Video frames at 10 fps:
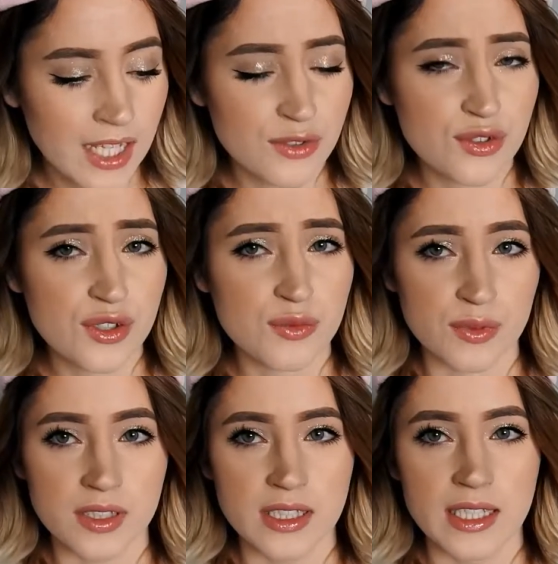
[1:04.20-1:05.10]
It's just
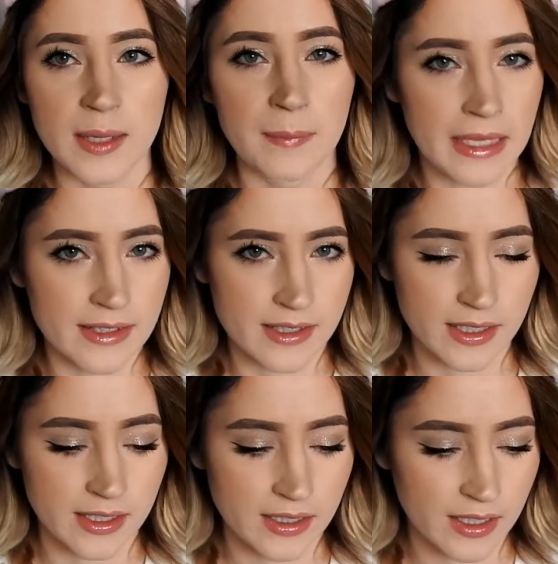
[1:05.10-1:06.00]
really
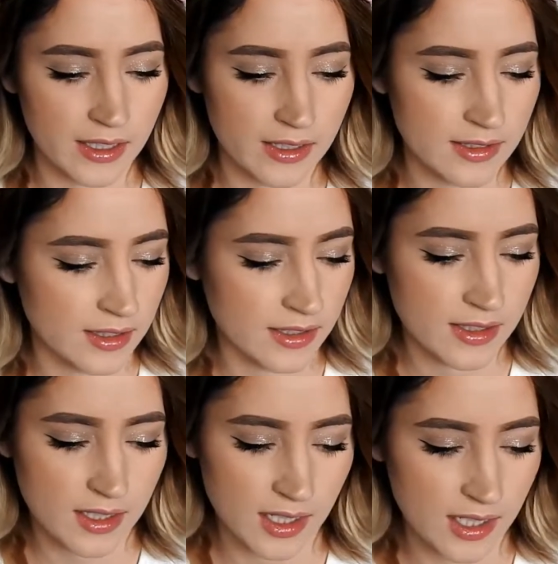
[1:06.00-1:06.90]
amazing, and
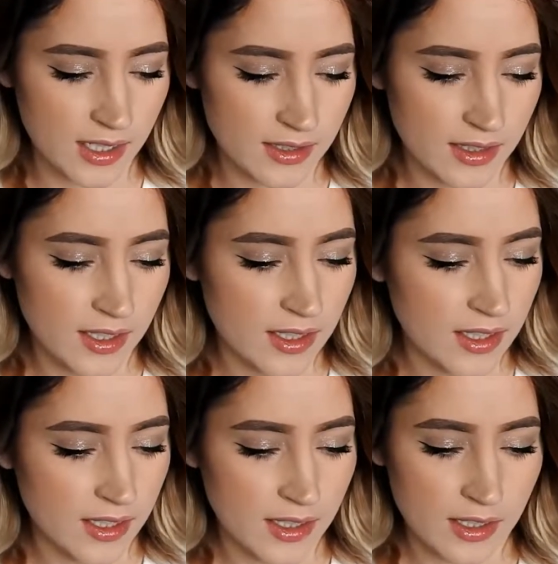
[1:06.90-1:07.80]
it's got
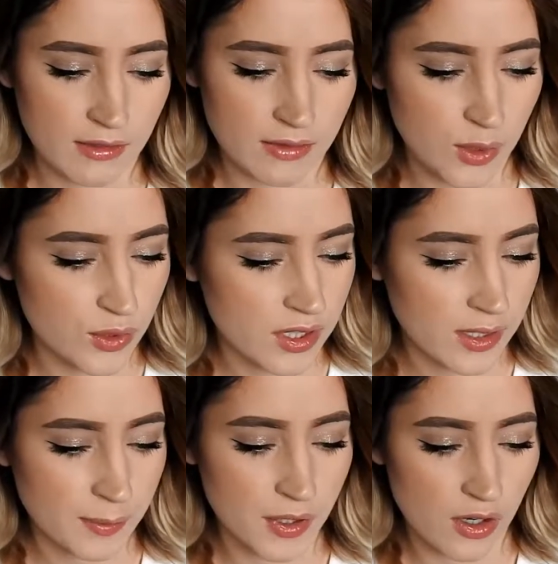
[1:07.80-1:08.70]

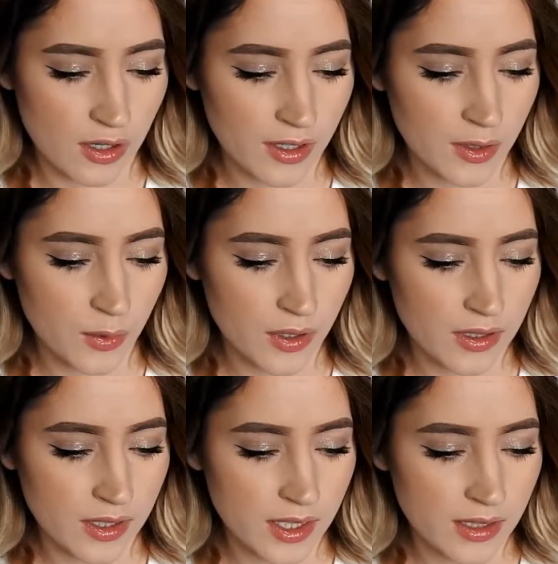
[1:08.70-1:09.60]
rosehip and argan
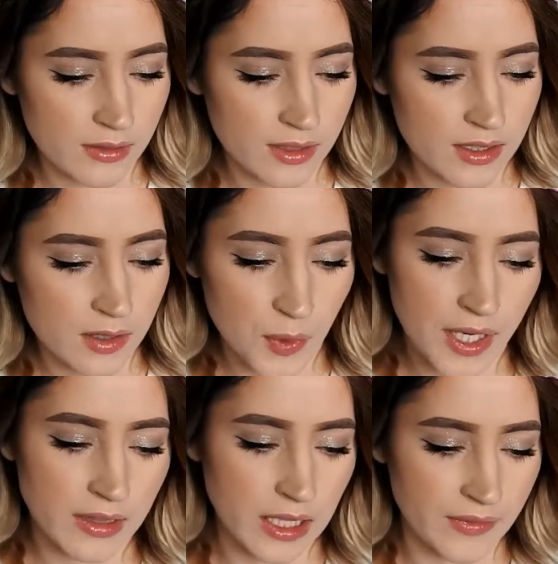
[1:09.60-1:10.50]
oil, and the reason
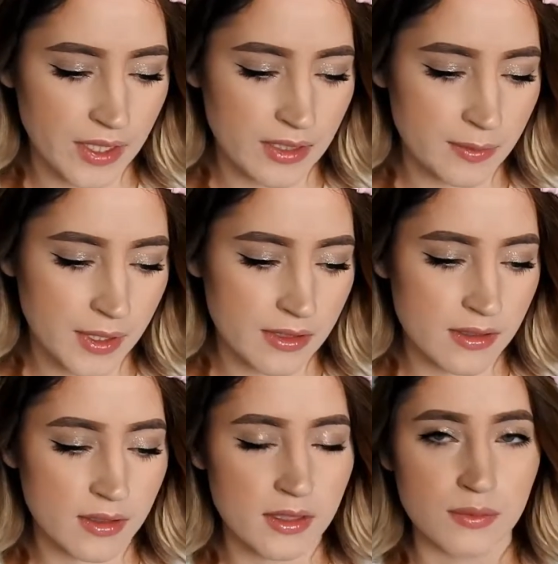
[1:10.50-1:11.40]
why I love it is because
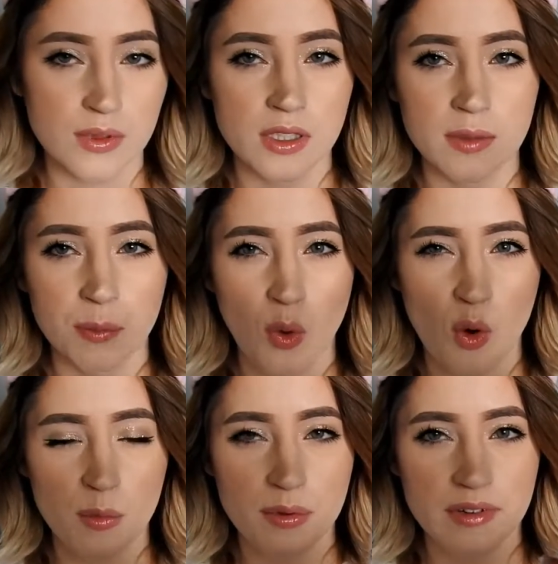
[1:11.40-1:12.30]
it is really
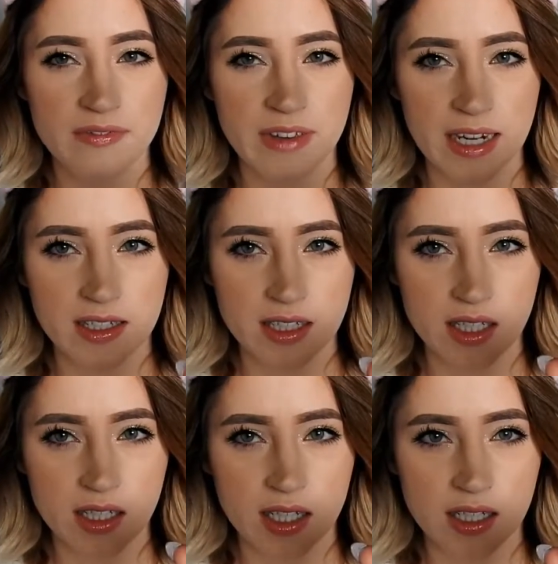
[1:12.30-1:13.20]
pore
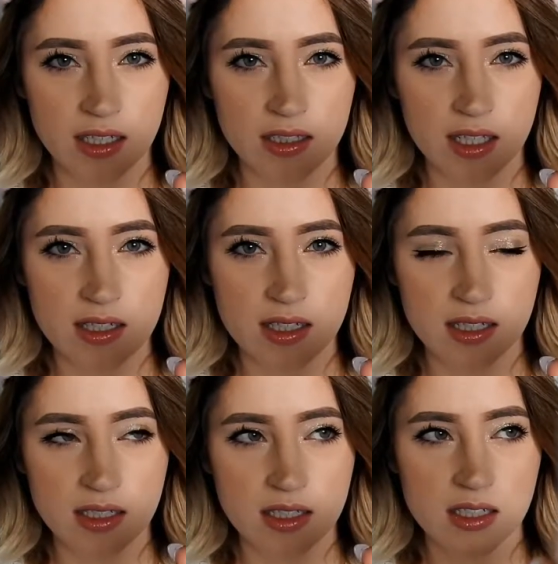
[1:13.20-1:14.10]
perfecting and it
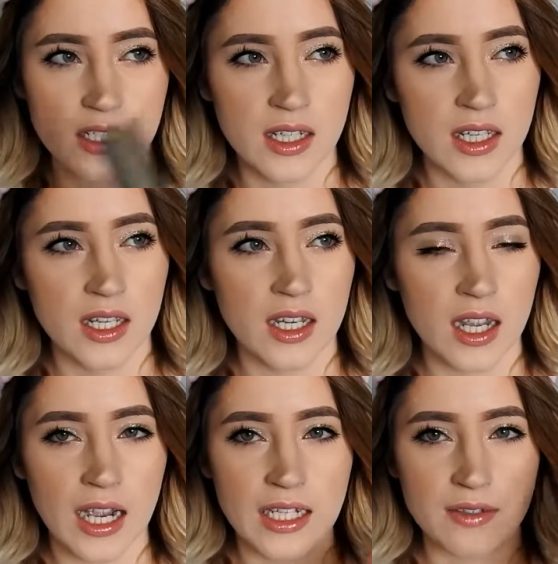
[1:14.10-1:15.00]
doesn't
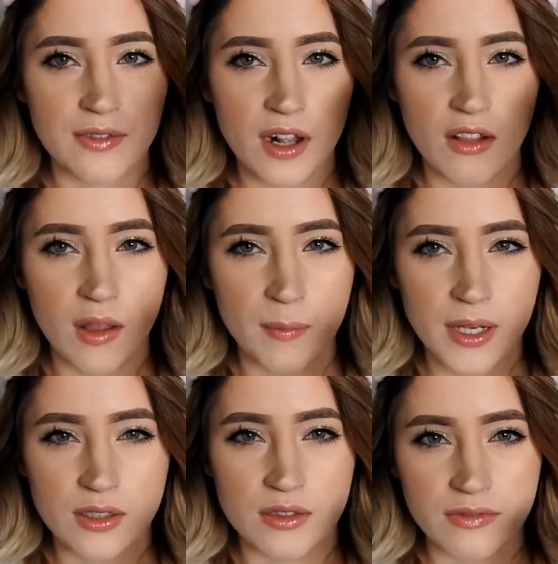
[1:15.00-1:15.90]
kind of clump
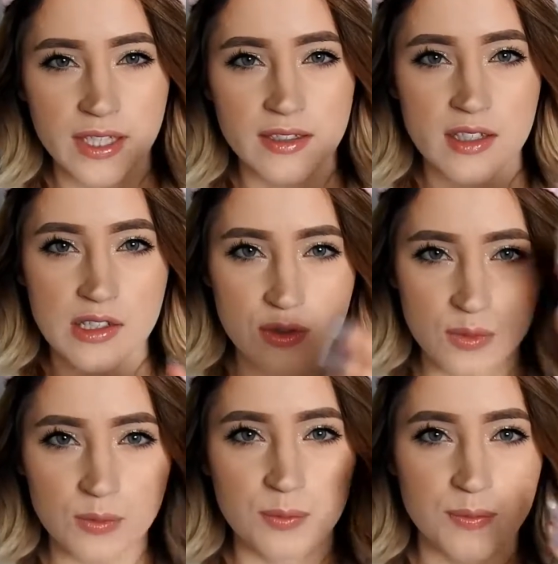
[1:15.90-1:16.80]
on your face as
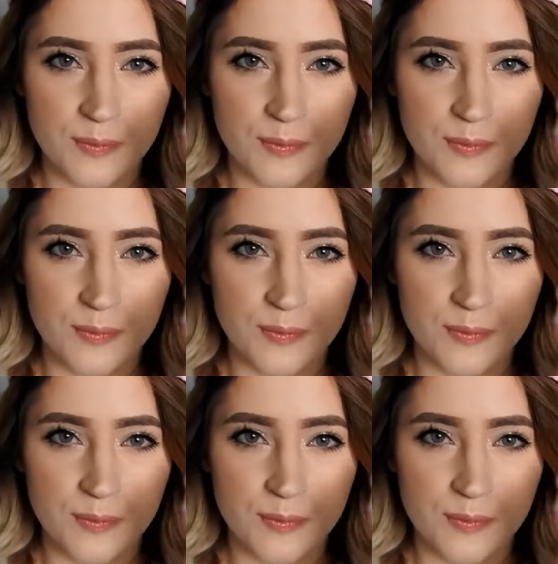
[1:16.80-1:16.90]
you